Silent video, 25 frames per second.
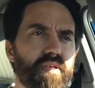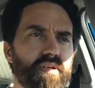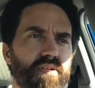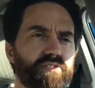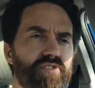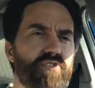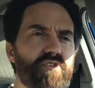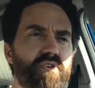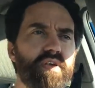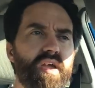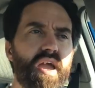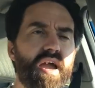
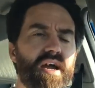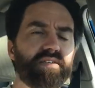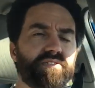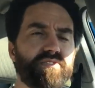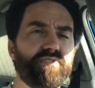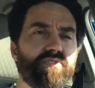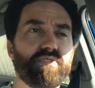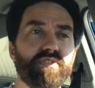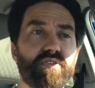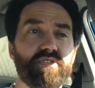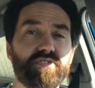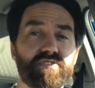So yeah,
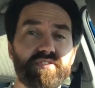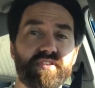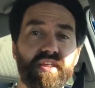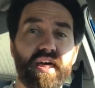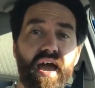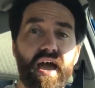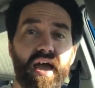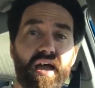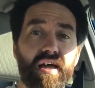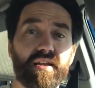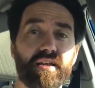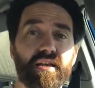so there's
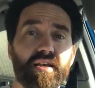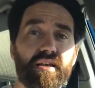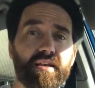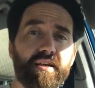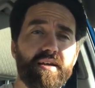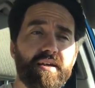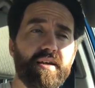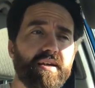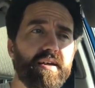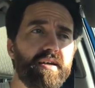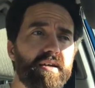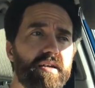that.
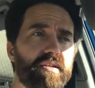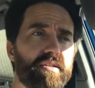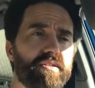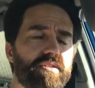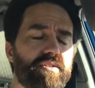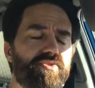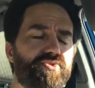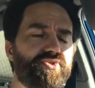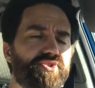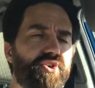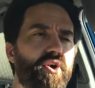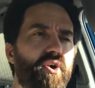
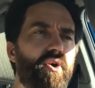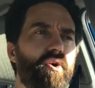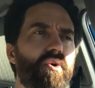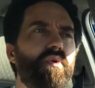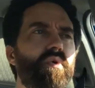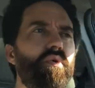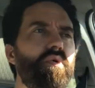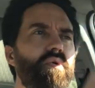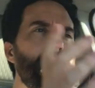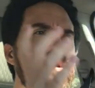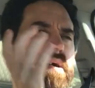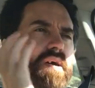
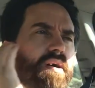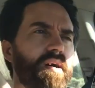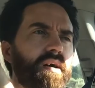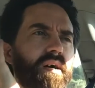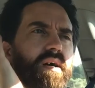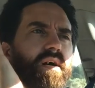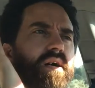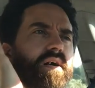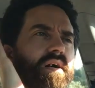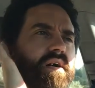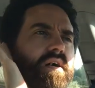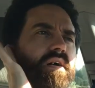So
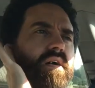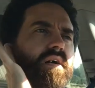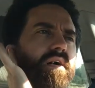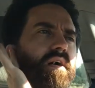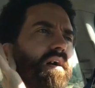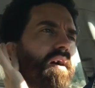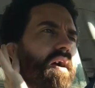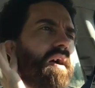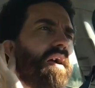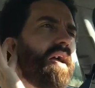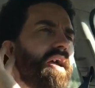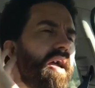
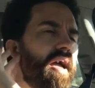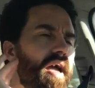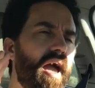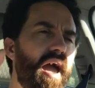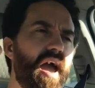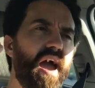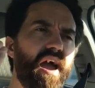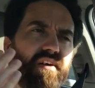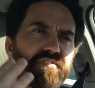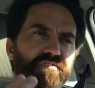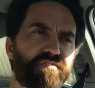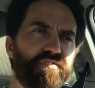
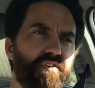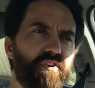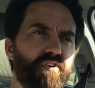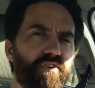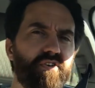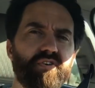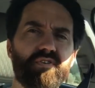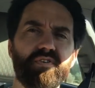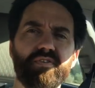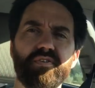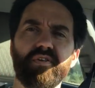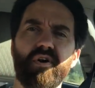
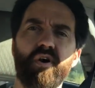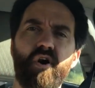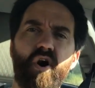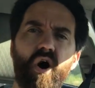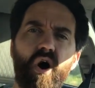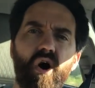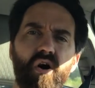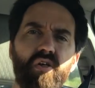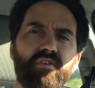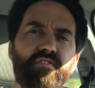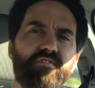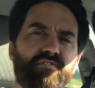after
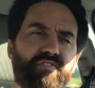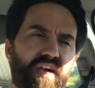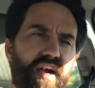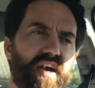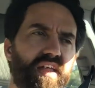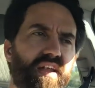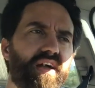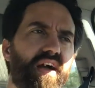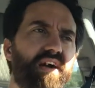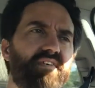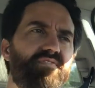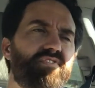all of
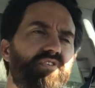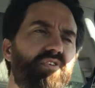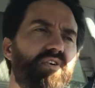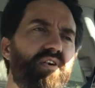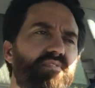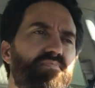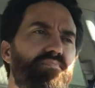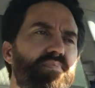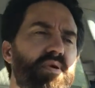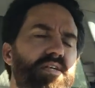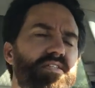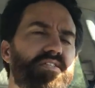that, after
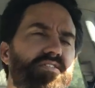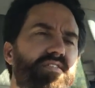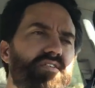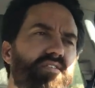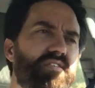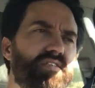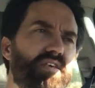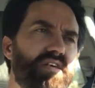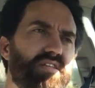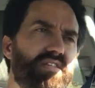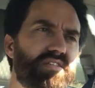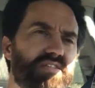I
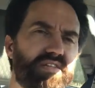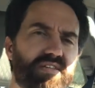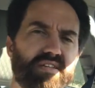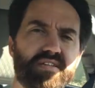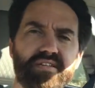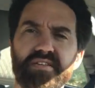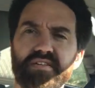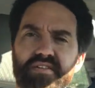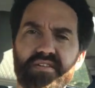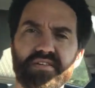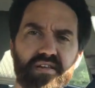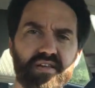basically
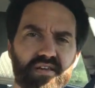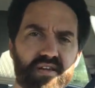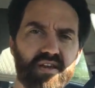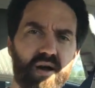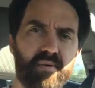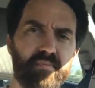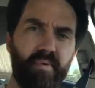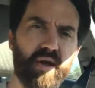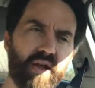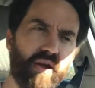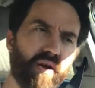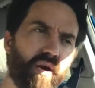
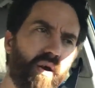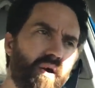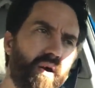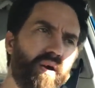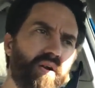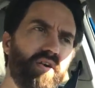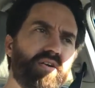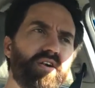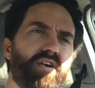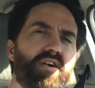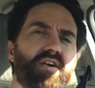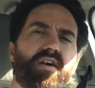got my
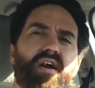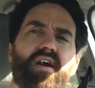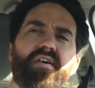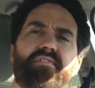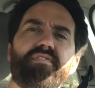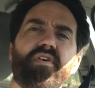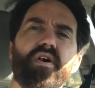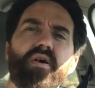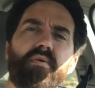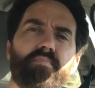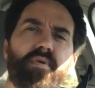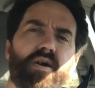arc,
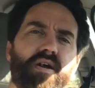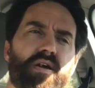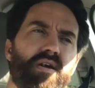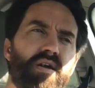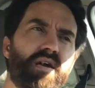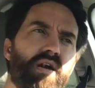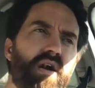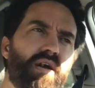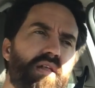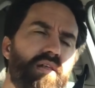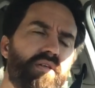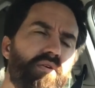I've got
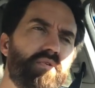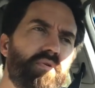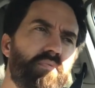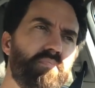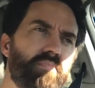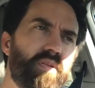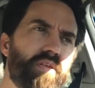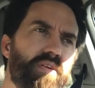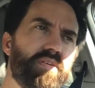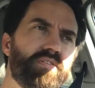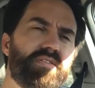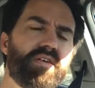my, I know I'm
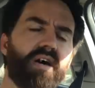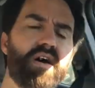going to